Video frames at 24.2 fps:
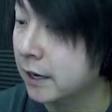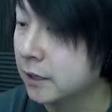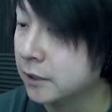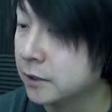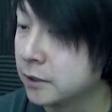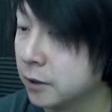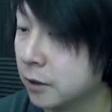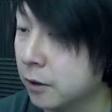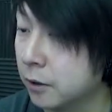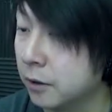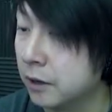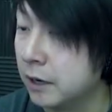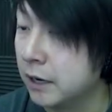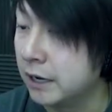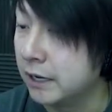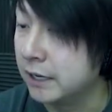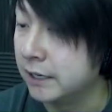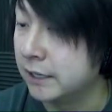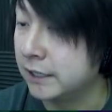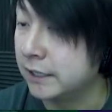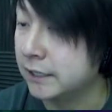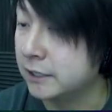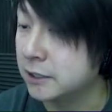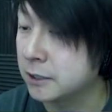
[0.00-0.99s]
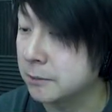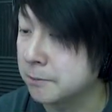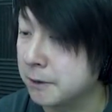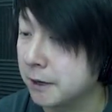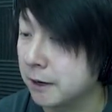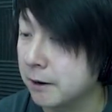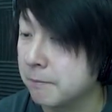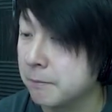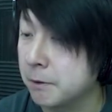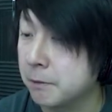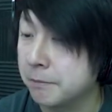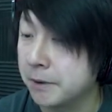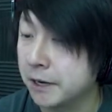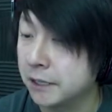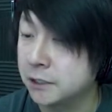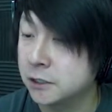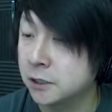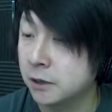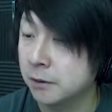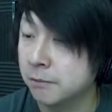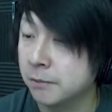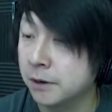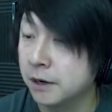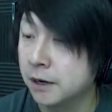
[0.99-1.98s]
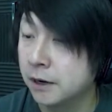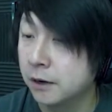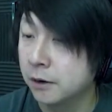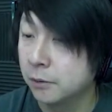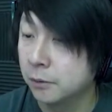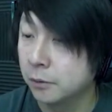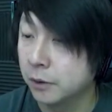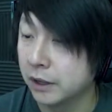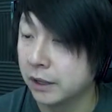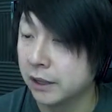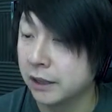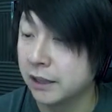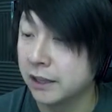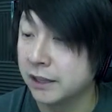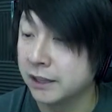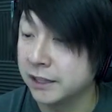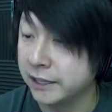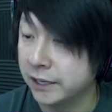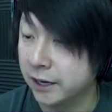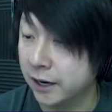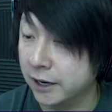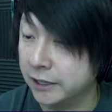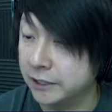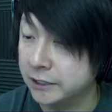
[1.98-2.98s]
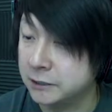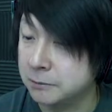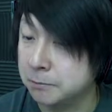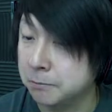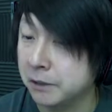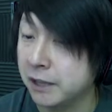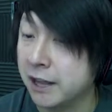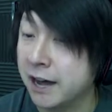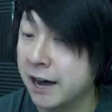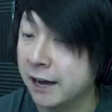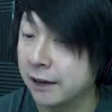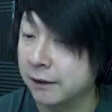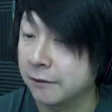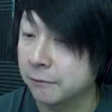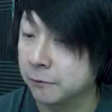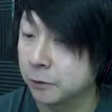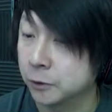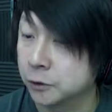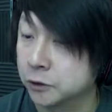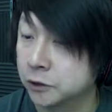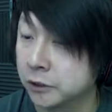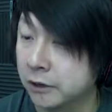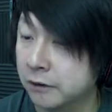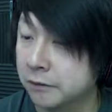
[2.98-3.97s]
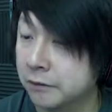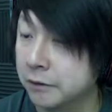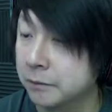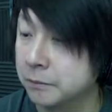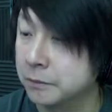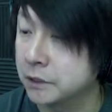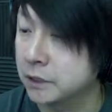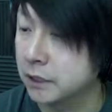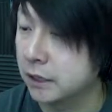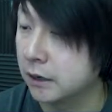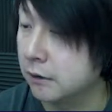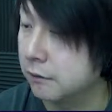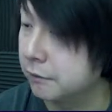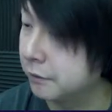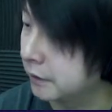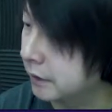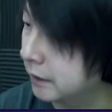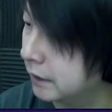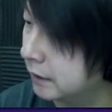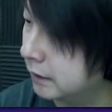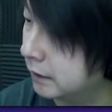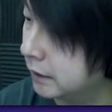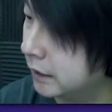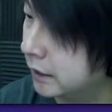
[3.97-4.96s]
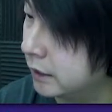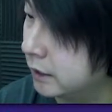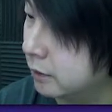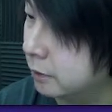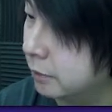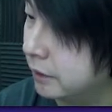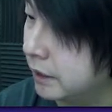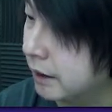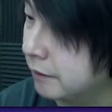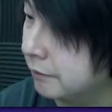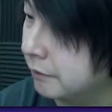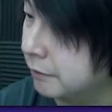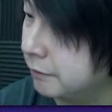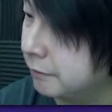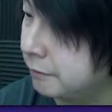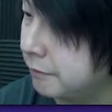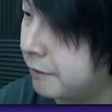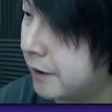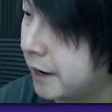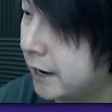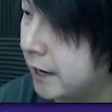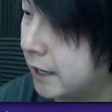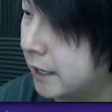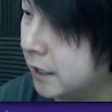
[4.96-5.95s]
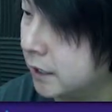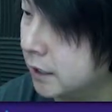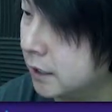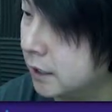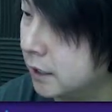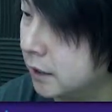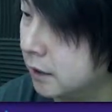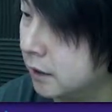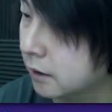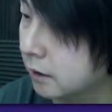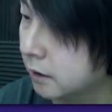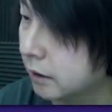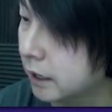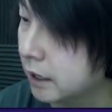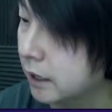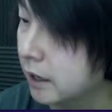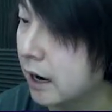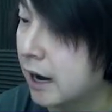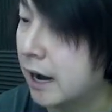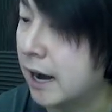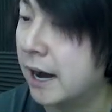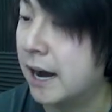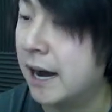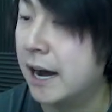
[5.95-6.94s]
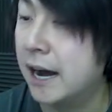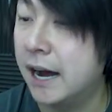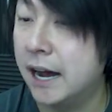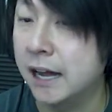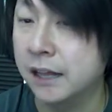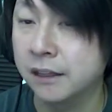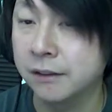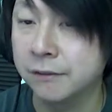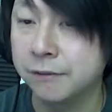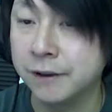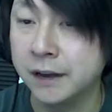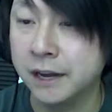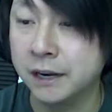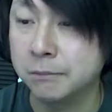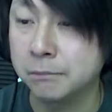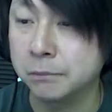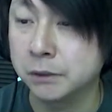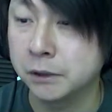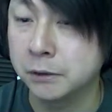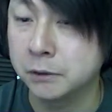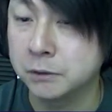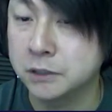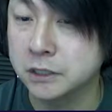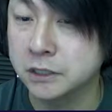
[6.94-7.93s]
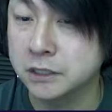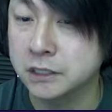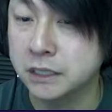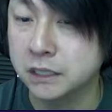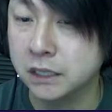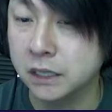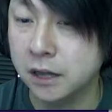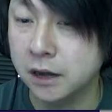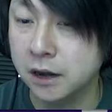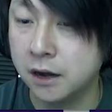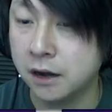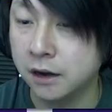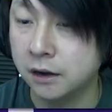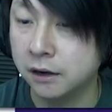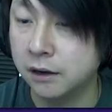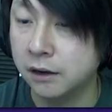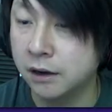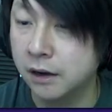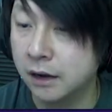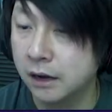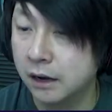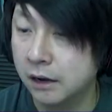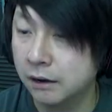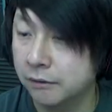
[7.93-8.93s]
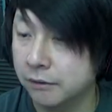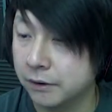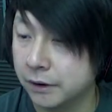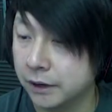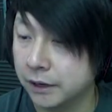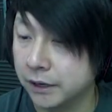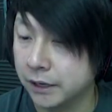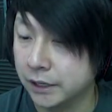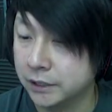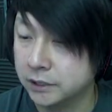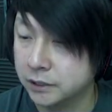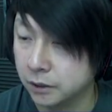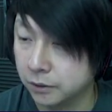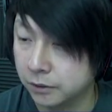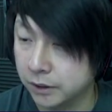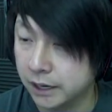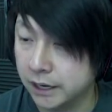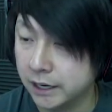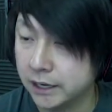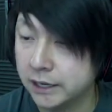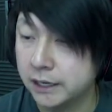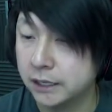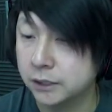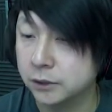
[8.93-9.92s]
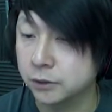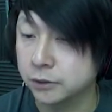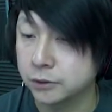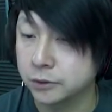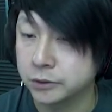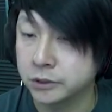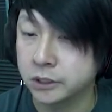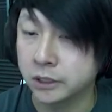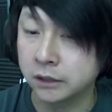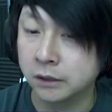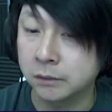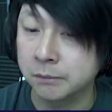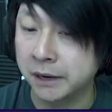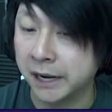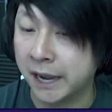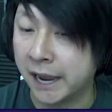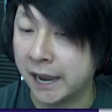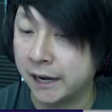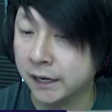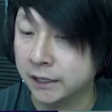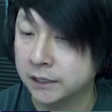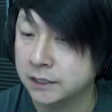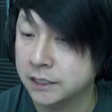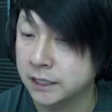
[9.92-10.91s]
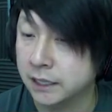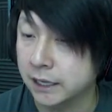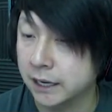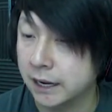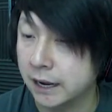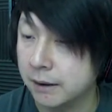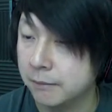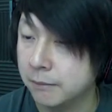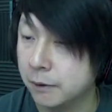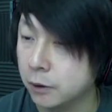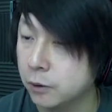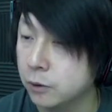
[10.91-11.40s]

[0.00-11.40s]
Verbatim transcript: So he needs to pick up momentum with the ice block version of himself. And then here we have a fan. Okay, ah, and the fan blows us along. Very nice, okay, introducing the mechanics of the game.